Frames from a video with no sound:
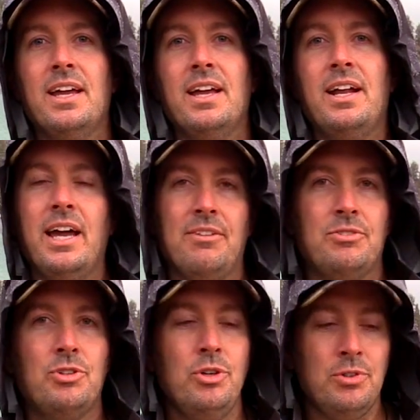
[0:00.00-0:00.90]
and I have
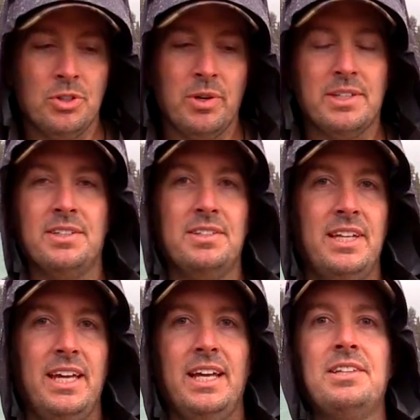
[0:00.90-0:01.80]
two choices
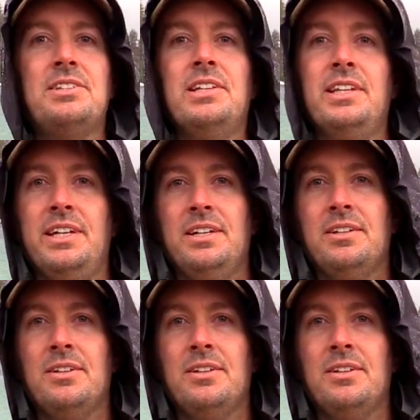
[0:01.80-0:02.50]
instantly